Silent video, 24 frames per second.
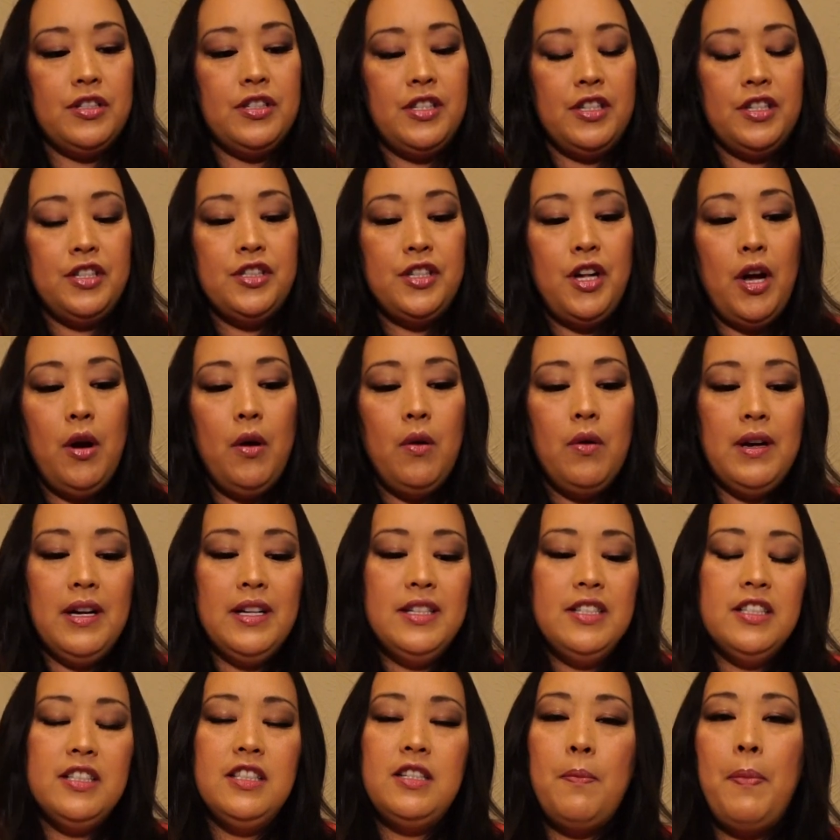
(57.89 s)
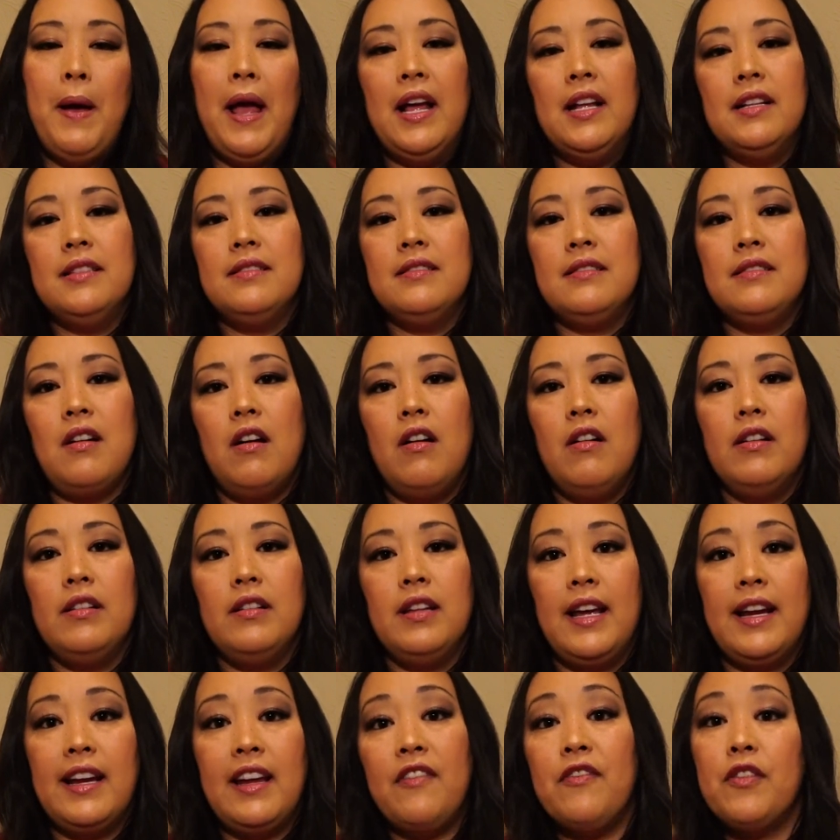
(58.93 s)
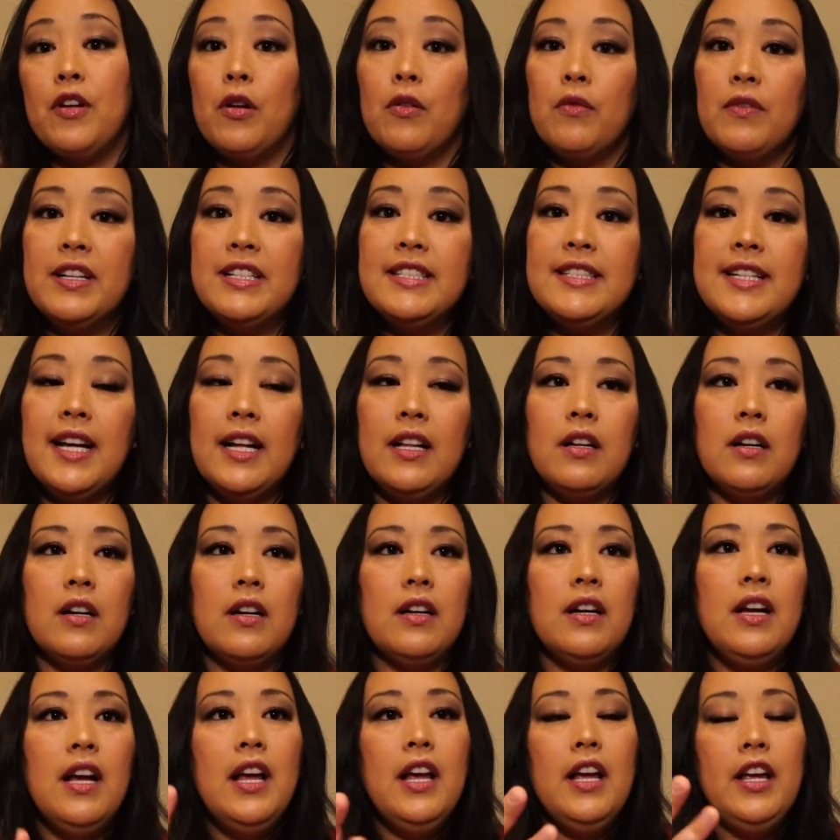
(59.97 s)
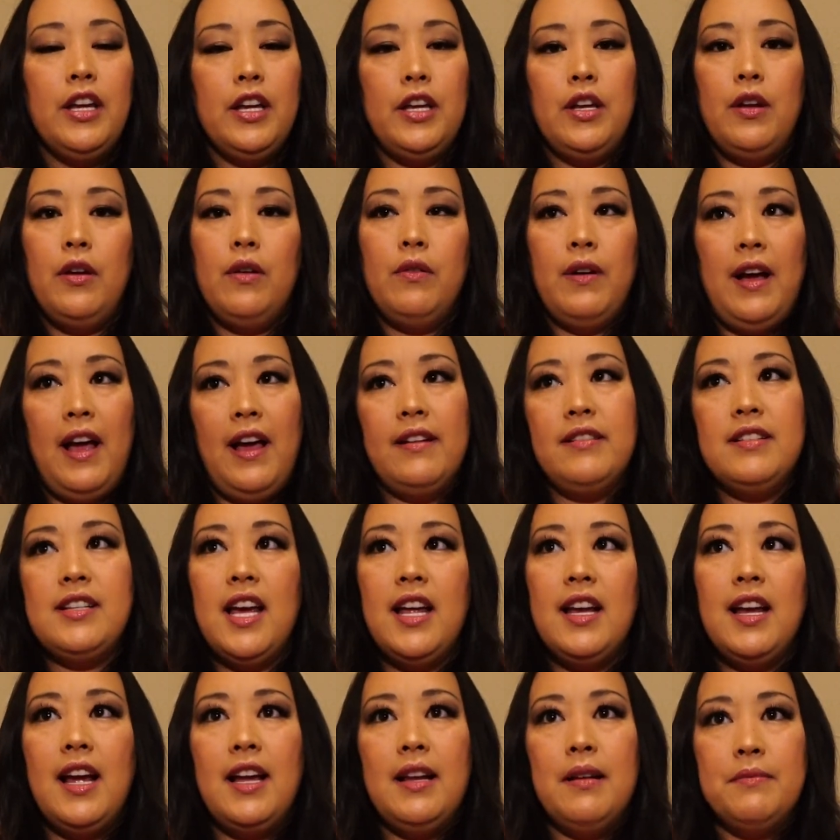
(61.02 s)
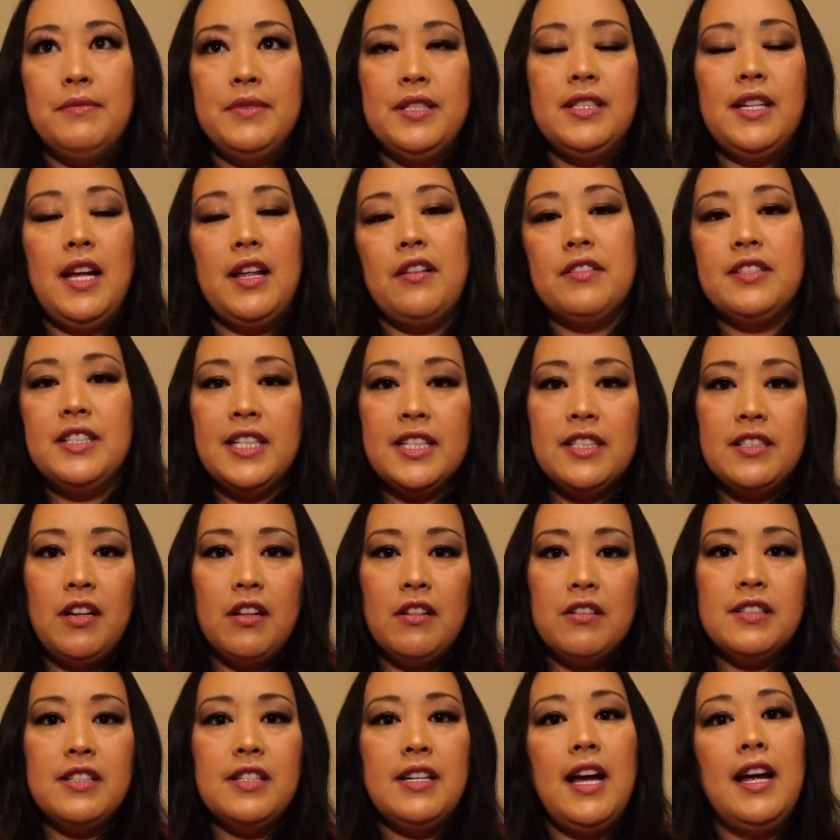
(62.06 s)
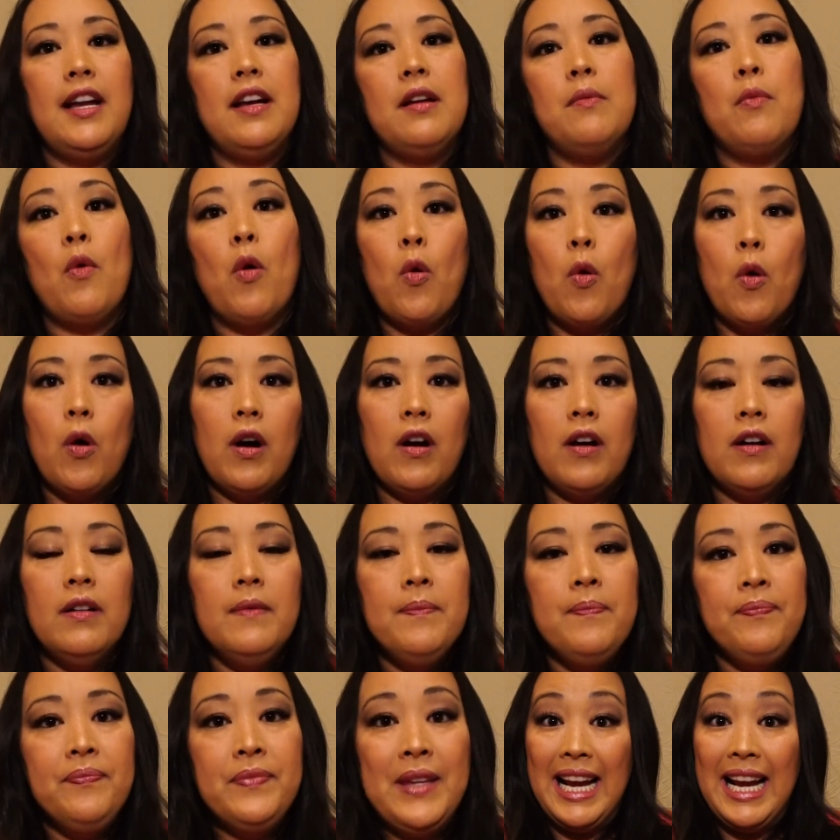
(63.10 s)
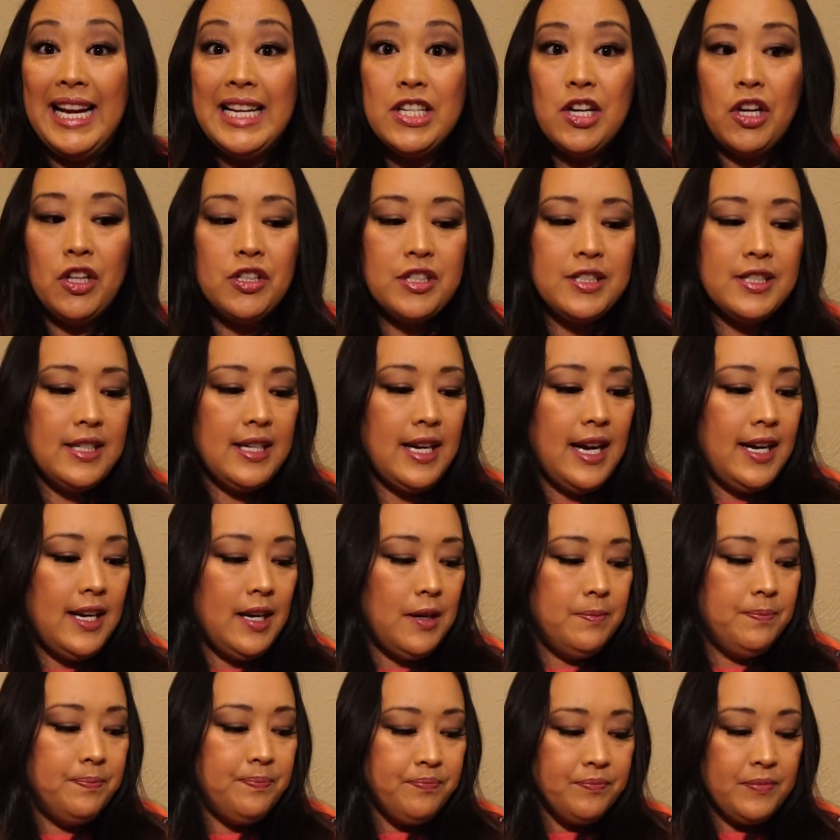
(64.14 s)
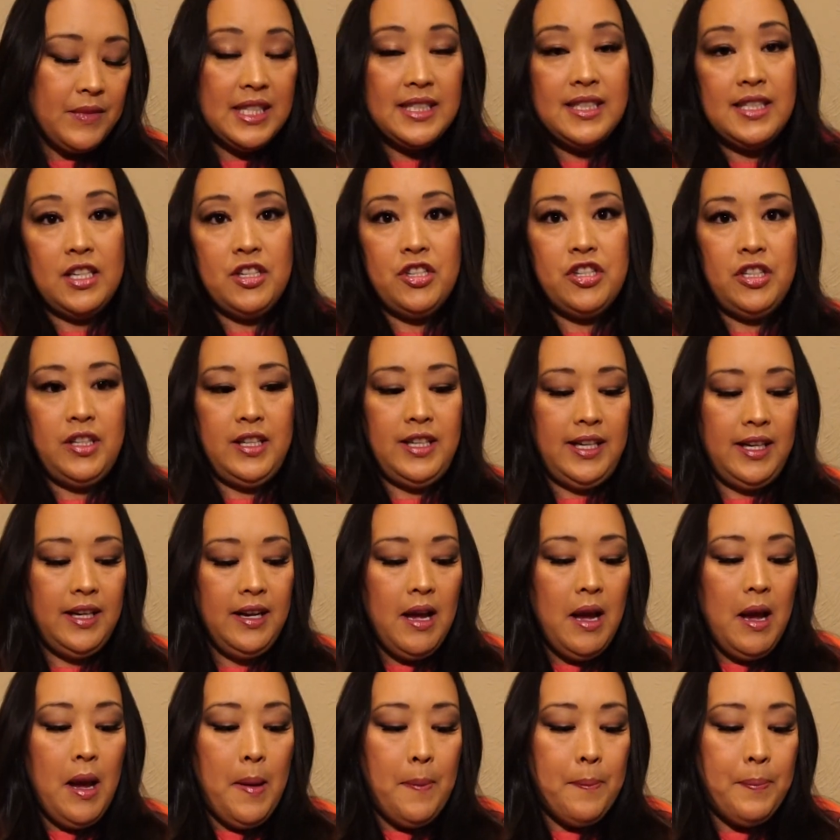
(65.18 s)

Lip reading: So it just depends on, like, if you're a reseller, you know, at 10 items, it's either $6 an item or $8 an item, essentially.